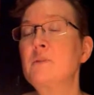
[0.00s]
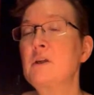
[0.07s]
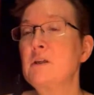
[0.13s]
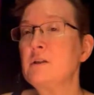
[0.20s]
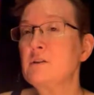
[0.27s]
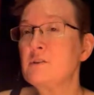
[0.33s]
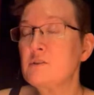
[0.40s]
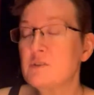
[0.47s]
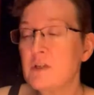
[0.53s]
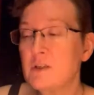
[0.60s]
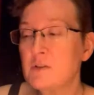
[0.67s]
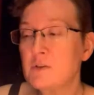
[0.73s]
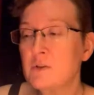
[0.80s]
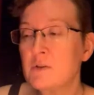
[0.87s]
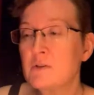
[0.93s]
It is
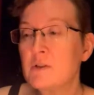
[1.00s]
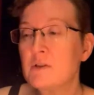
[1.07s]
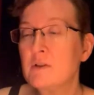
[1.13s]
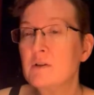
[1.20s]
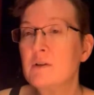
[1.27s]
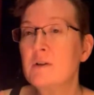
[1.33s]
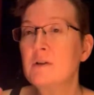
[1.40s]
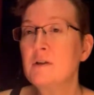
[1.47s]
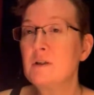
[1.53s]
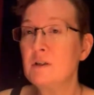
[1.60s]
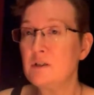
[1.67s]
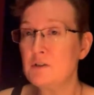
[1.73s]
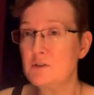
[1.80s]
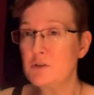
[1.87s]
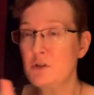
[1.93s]
centered.
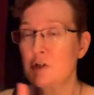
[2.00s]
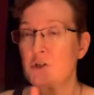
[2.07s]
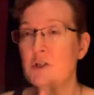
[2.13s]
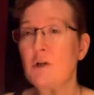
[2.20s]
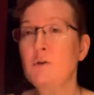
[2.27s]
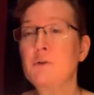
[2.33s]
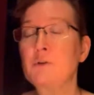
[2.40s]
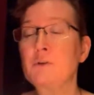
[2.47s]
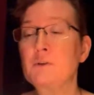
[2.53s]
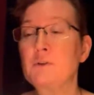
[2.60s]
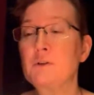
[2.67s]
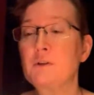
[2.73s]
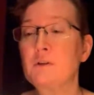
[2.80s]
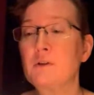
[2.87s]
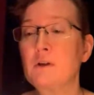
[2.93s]
It is sheltered.